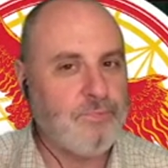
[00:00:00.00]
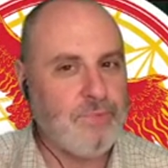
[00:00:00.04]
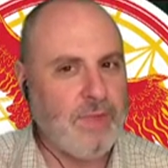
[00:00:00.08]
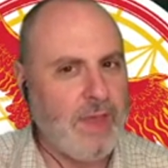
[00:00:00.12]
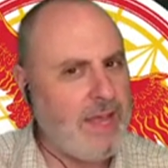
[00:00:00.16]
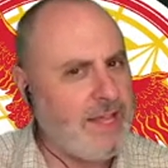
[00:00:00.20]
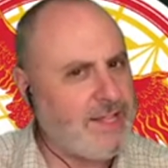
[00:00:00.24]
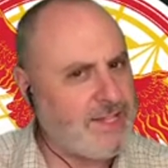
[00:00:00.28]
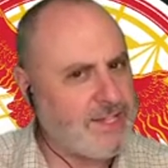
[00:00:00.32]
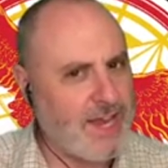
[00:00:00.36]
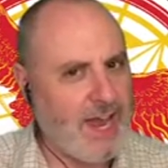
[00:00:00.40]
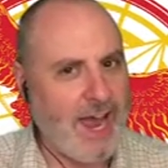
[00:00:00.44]

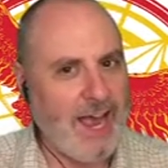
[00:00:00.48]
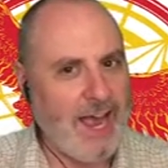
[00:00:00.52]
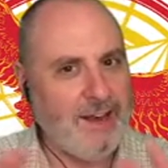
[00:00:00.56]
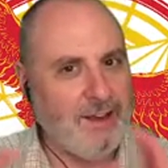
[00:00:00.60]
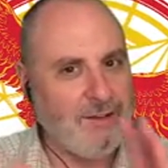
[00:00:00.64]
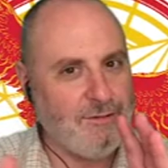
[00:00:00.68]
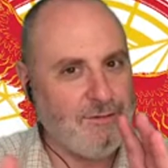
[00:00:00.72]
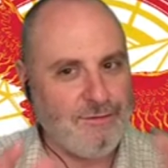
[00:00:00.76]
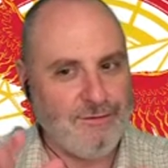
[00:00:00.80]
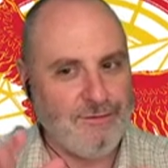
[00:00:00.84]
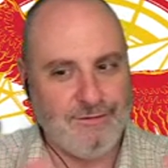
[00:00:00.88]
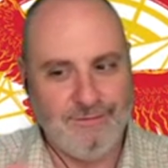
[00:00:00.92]
It's kind
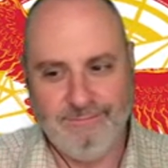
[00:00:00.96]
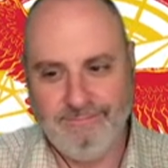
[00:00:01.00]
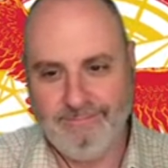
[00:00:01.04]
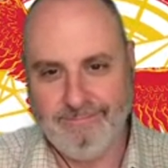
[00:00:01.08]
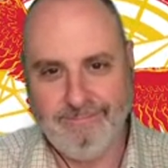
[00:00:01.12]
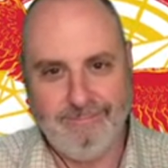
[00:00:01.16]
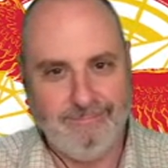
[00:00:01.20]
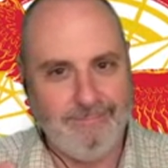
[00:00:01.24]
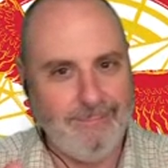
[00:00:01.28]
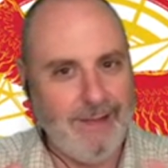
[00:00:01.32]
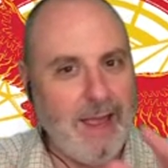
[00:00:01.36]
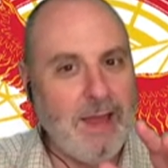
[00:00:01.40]
of
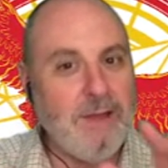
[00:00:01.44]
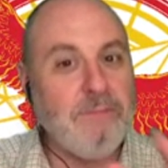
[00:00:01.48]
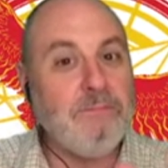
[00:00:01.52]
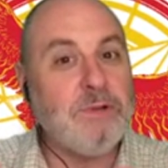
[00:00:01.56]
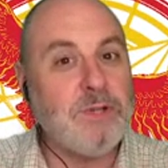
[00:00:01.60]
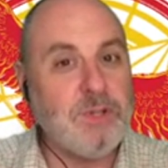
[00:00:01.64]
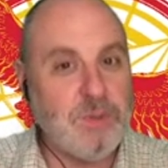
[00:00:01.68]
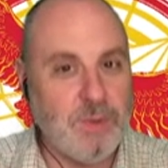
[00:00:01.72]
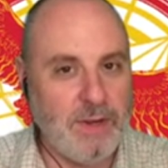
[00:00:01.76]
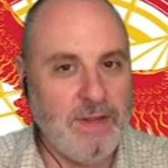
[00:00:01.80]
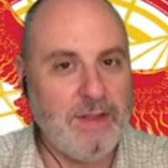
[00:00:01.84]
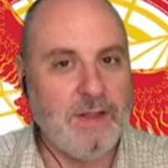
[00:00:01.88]
in
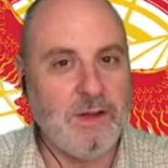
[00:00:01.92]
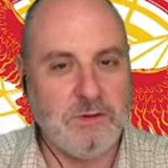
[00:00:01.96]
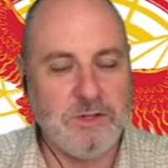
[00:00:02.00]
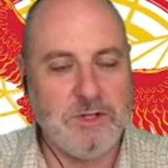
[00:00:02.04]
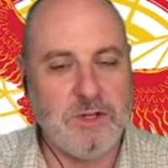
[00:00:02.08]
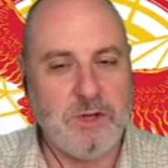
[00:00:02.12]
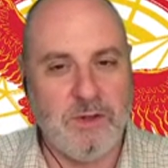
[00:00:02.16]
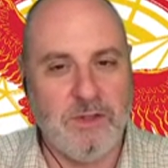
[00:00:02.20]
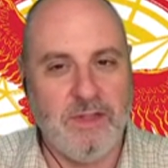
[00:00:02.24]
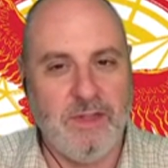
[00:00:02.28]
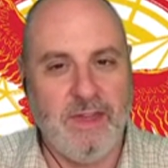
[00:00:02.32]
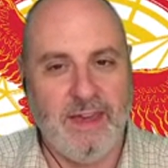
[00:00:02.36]
between those
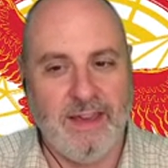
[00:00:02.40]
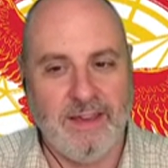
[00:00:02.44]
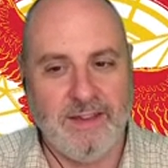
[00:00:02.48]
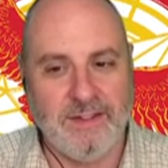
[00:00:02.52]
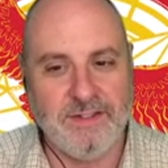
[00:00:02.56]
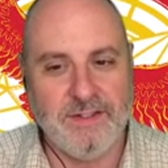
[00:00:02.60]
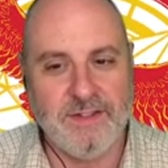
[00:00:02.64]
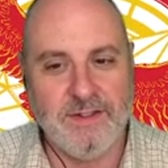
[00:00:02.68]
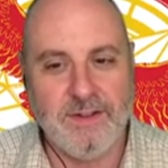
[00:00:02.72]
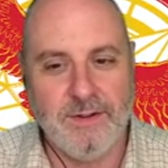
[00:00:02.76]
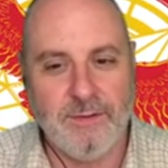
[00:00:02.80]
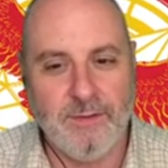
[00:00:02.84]
two
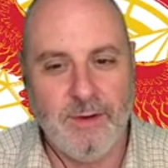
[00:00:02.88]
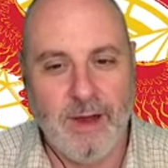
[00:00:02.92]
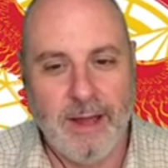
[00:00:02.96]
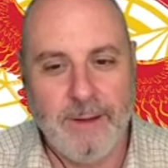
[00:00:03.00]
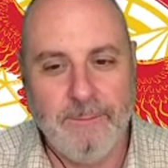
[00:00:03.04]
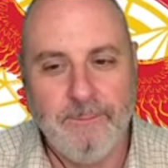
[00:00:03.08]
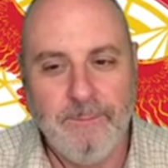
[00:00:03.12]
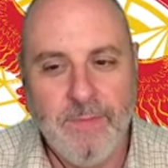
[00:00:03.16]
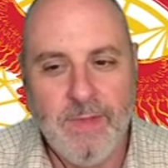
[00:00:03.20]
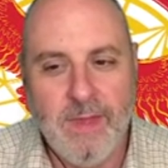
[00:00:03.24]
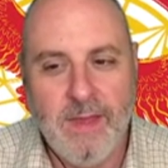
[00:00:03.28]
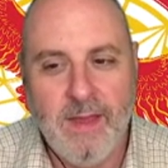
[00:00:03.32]
things, right?
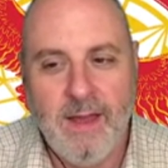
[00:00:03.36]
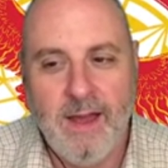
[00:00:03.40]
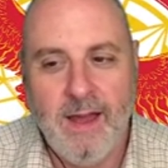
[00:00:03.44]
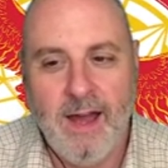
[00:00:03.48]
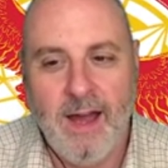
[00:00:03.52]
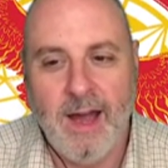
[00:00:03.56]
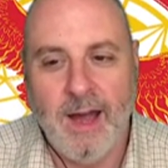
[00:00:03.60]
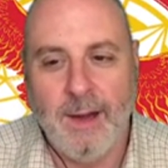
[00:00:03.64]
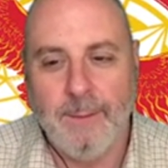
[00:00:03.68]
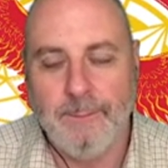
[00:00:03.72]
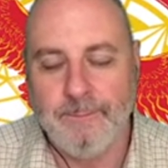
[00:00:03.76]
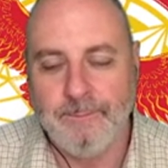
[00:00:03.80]

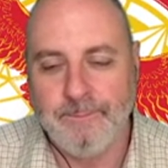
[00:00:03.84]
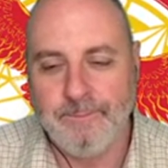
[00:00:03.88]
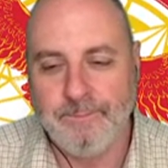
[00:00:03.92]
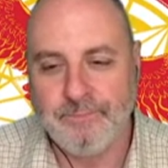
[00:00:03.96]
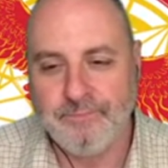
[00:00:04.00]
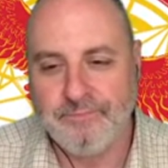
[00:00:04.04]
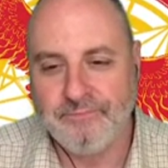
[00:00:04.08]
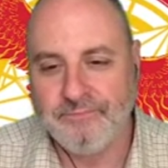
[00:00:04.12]
Um,